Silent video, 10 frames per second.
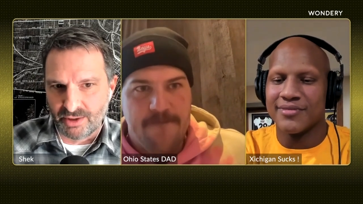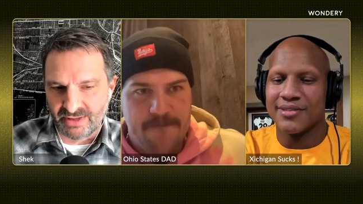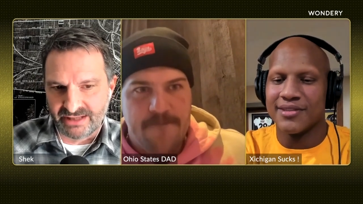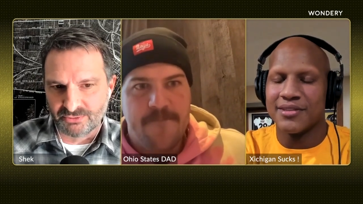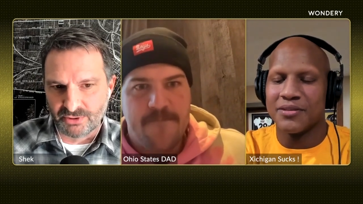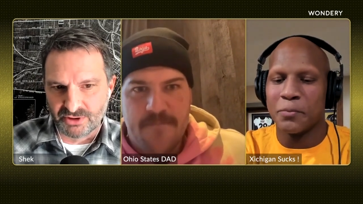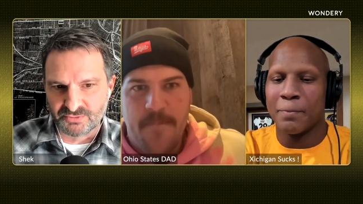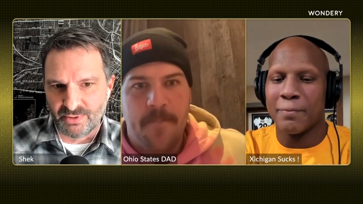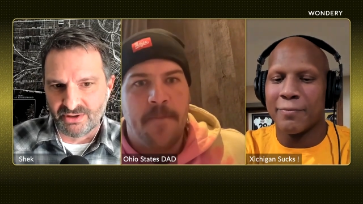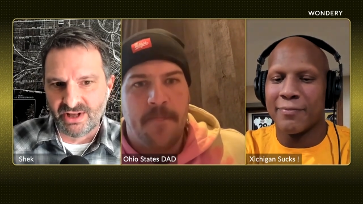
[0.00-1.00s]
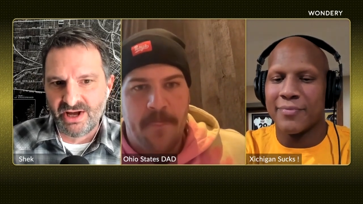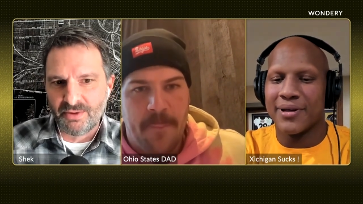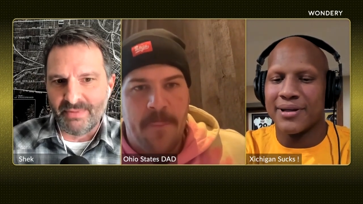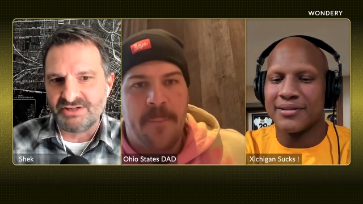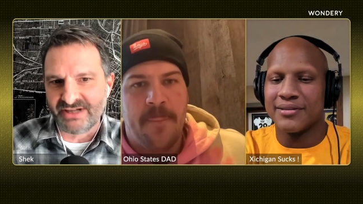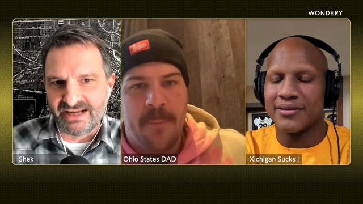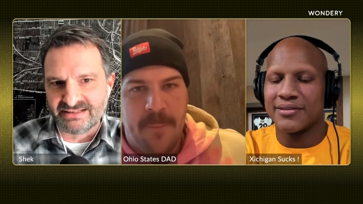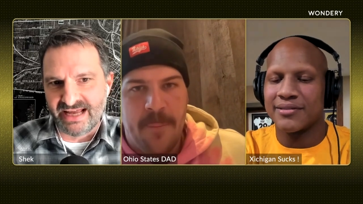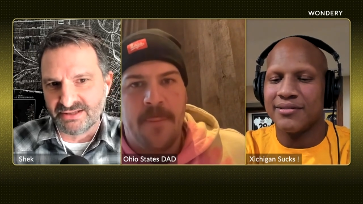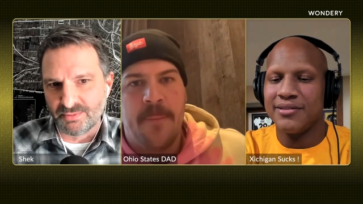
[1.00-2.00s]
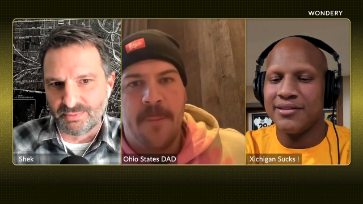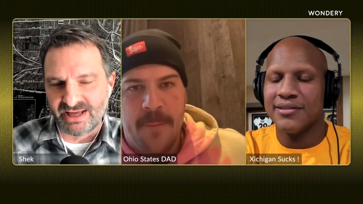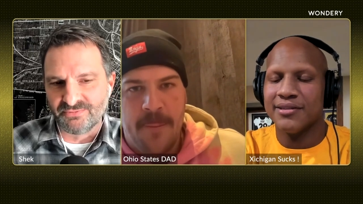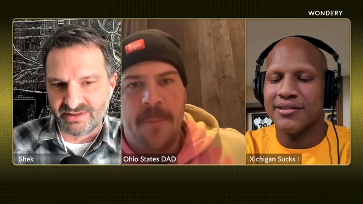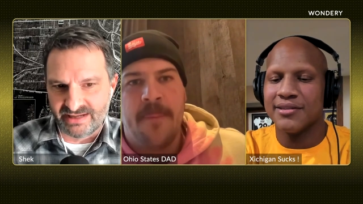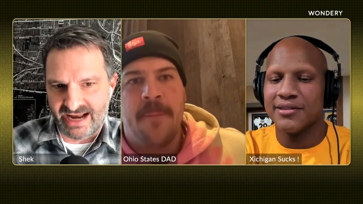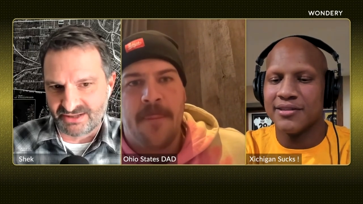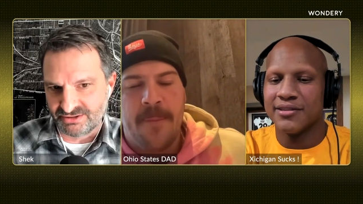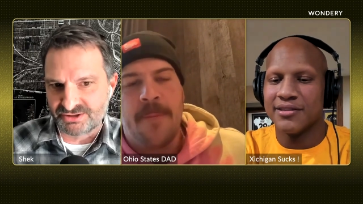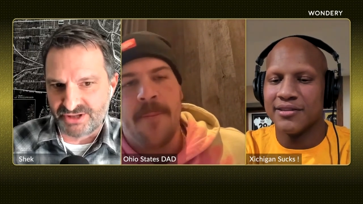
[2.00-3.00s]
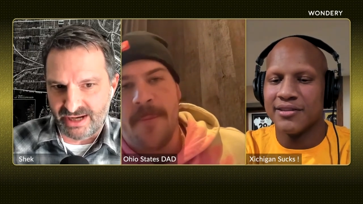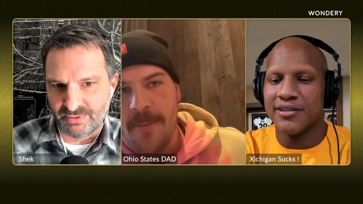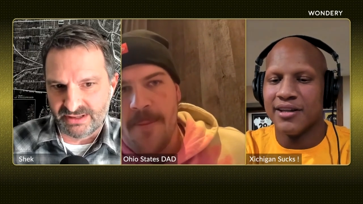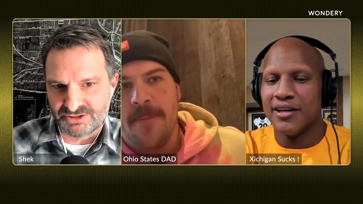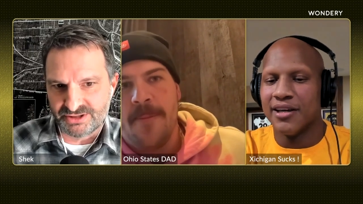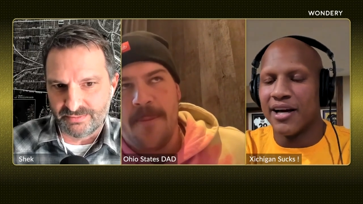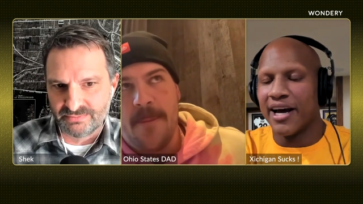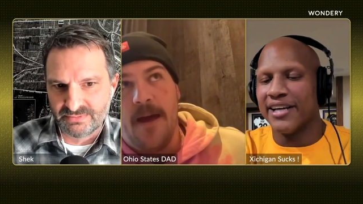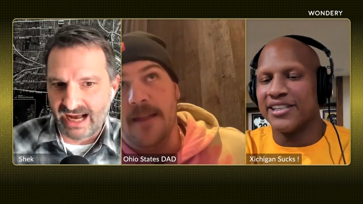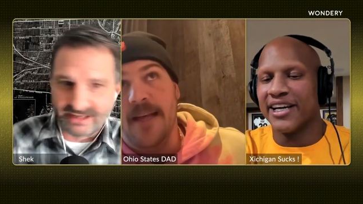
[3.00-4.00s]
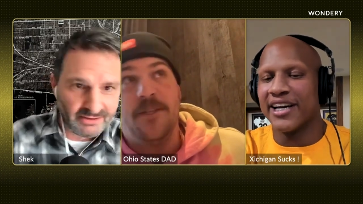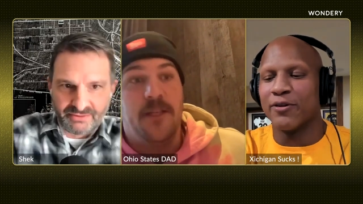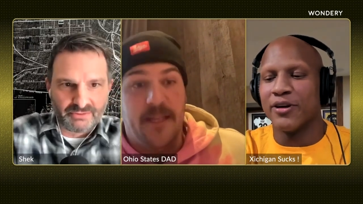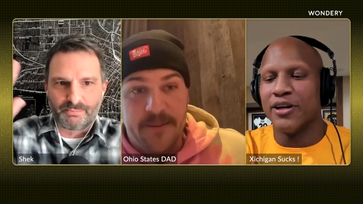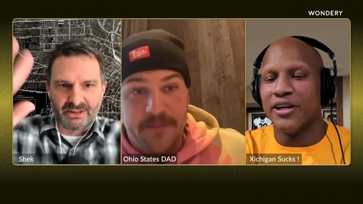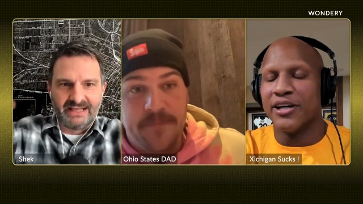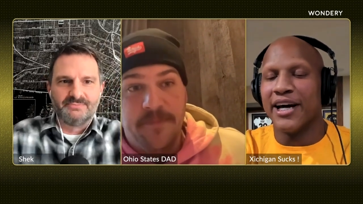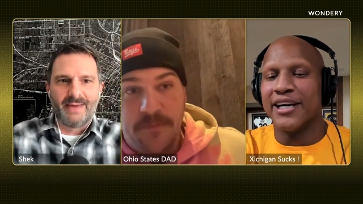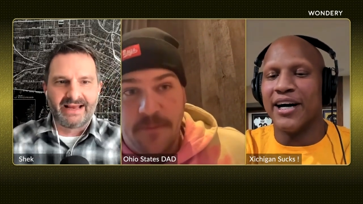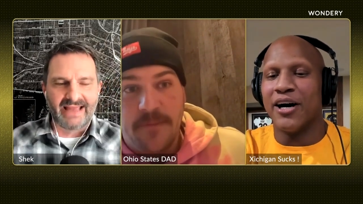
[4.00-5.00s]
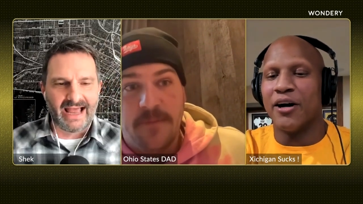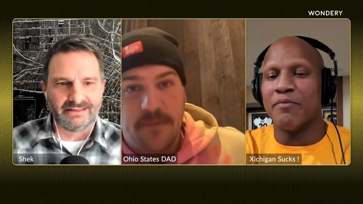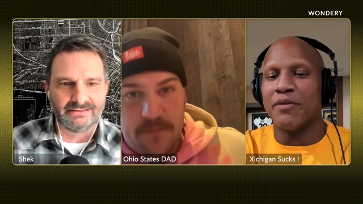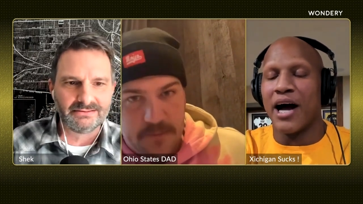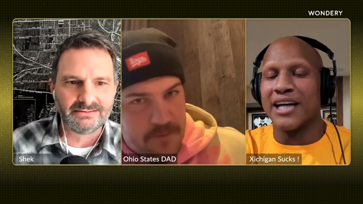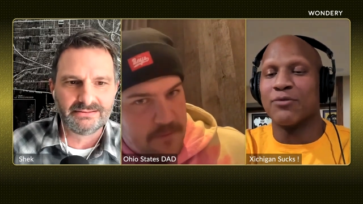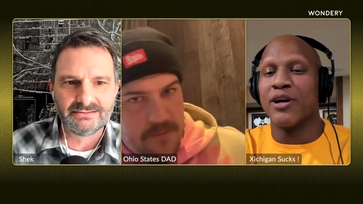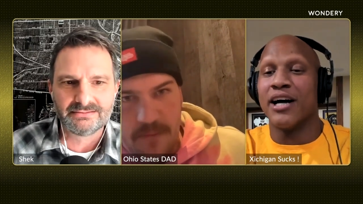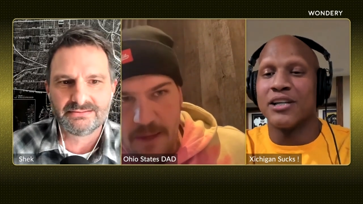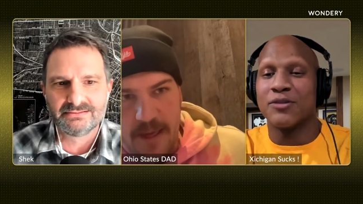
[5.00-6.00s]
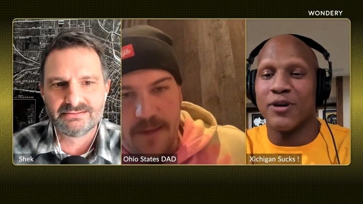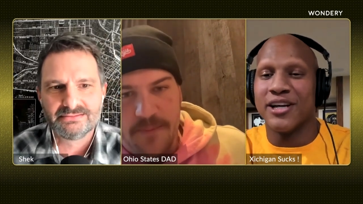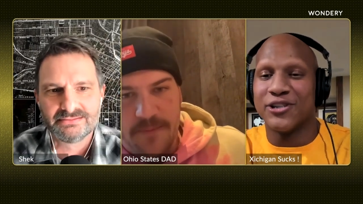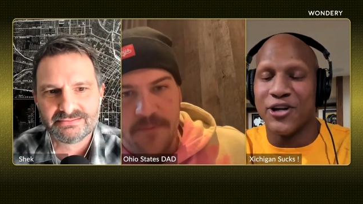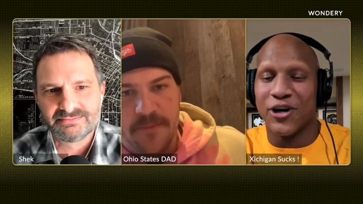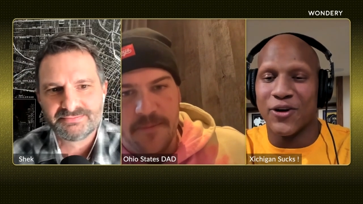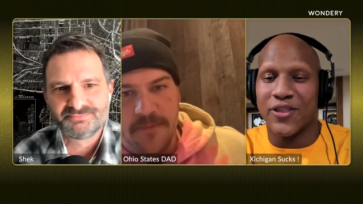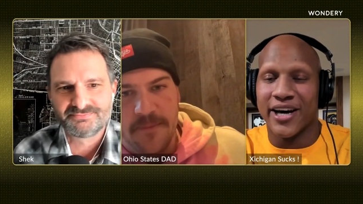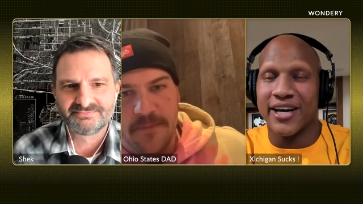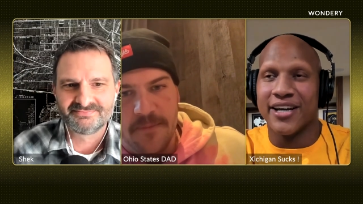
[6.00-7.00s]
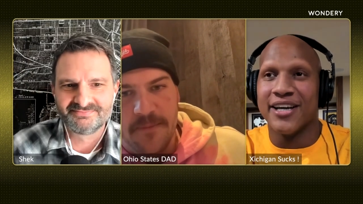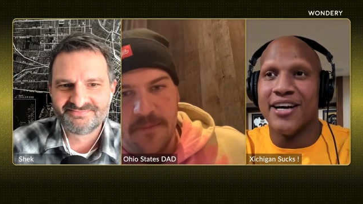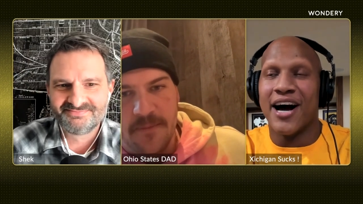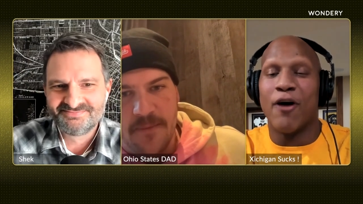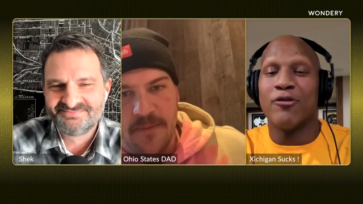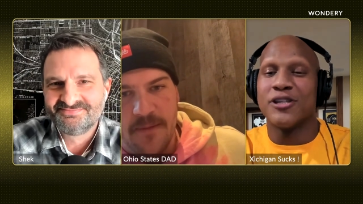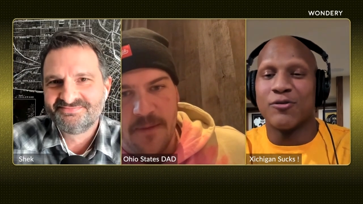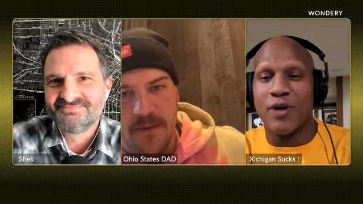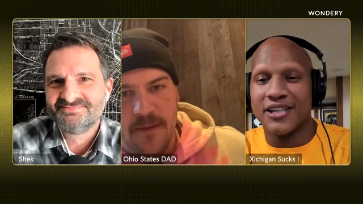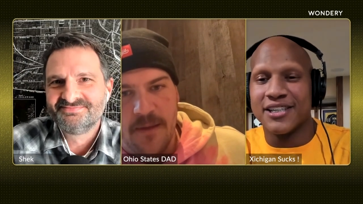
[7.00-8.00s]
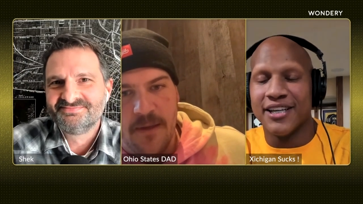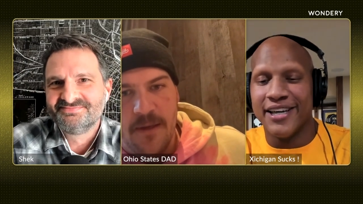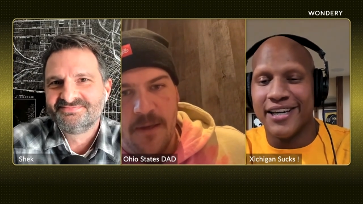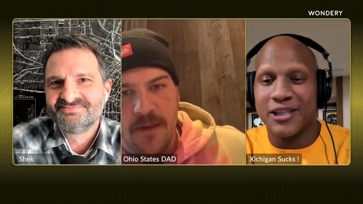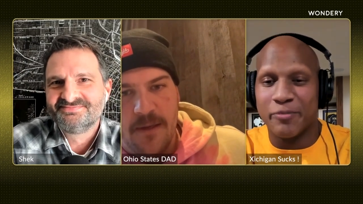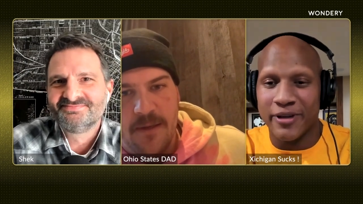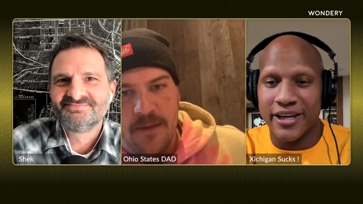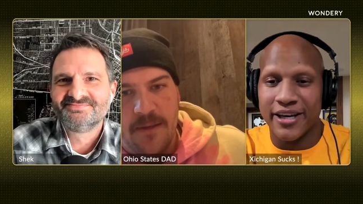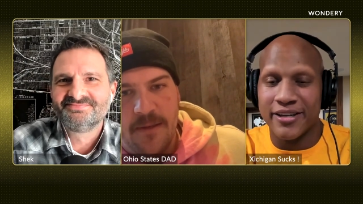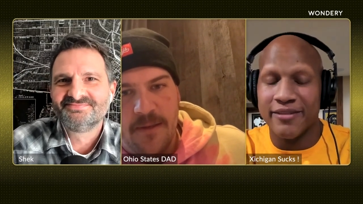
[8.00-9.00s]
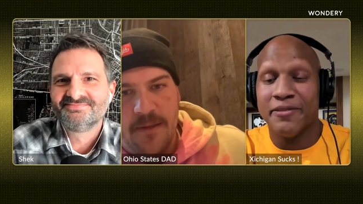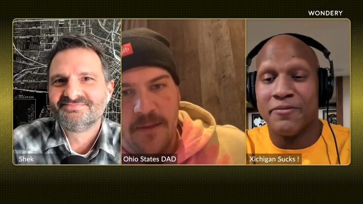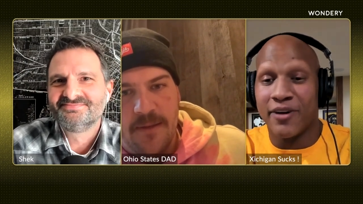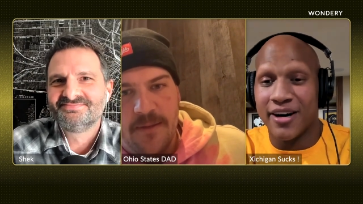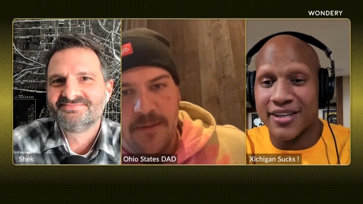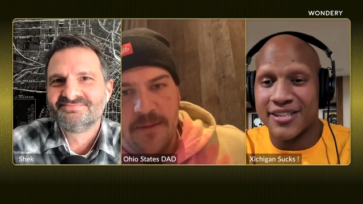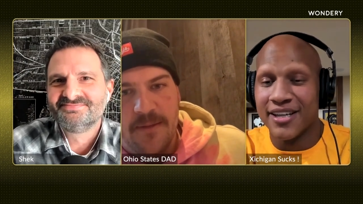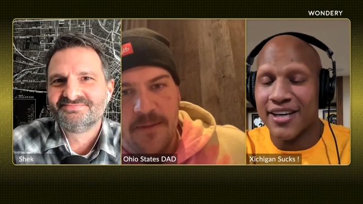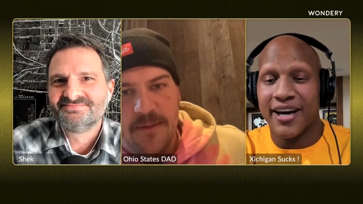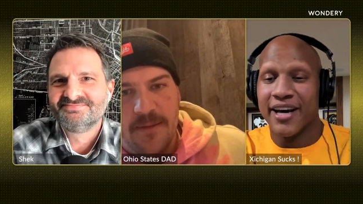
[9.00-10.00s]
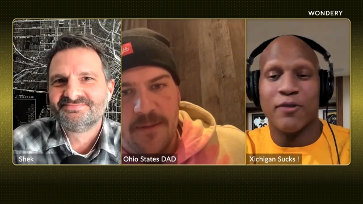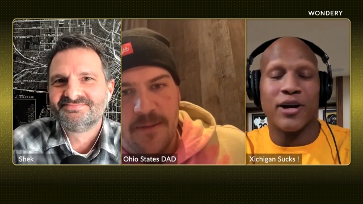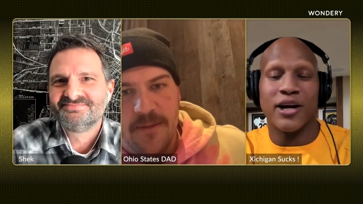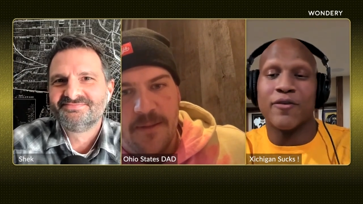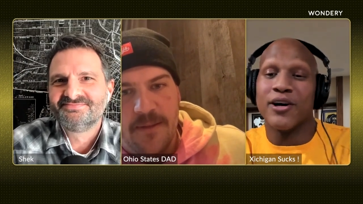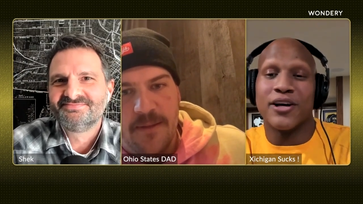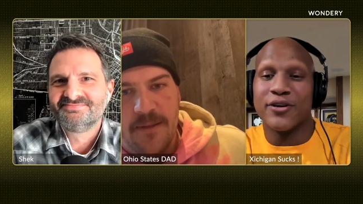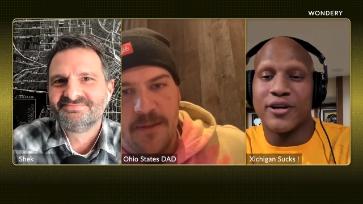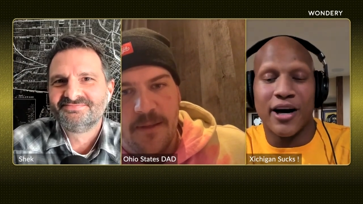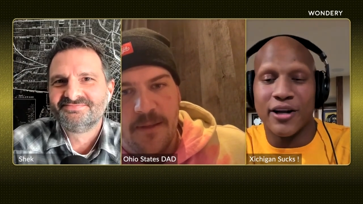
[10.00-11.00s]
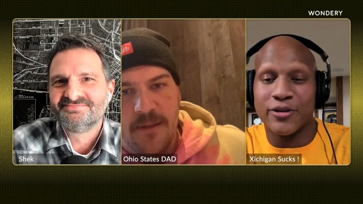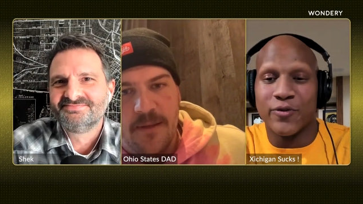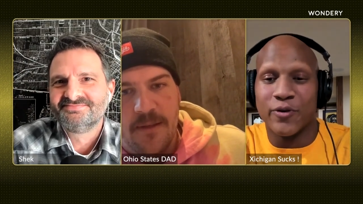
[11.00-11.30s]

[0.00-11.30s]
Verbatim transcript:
Speaker 1: go play in the Rose Bowl. Michigan's getting to play for the national championship. Hey, please back out. I just want
Speaker 2: to let you know that I was just watching ESPN, Fox, and whatever other college